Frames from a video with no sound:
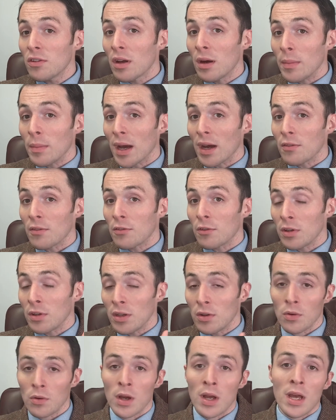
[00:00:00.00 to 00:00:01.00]
come after
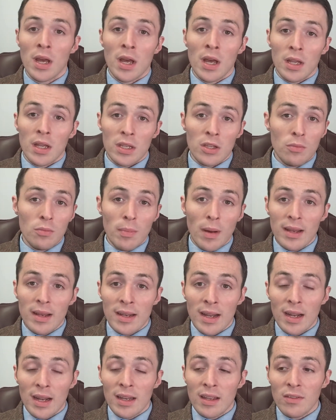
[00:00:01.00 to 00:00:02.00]
you, you might
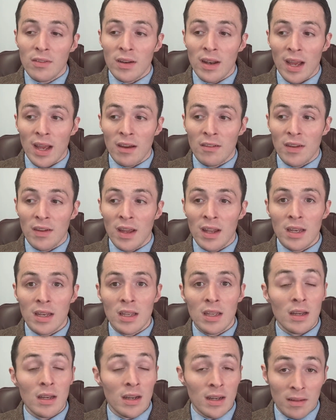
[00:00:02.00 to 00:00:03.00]
not even have
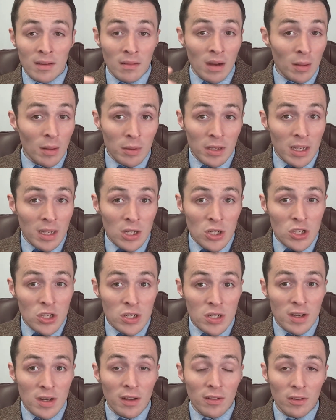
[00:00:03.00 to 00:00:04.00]
any obligation
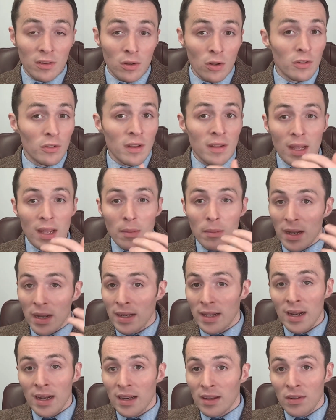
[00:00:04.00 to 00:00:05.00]
to disclose, and they
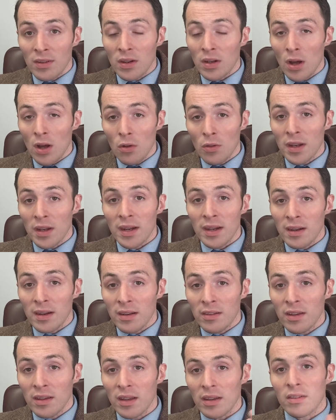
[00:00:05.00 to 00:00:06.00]
might not even know that it
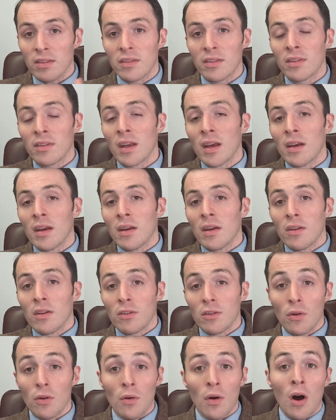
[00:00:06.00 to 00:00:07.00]
exists.
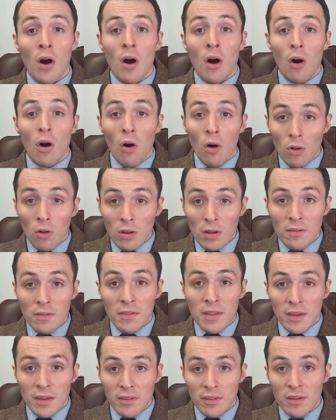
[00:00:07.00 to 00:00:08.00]
So all of
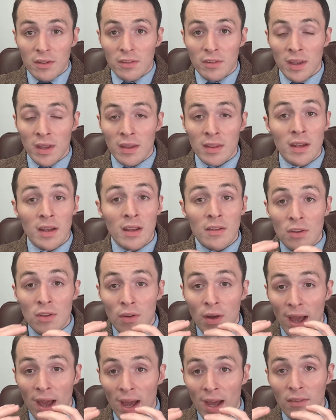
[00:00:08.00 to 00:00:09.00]
this to say that if
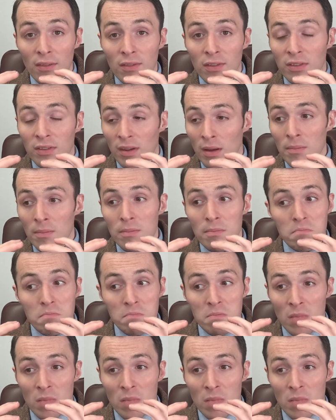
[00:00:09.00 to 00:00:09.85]
you have some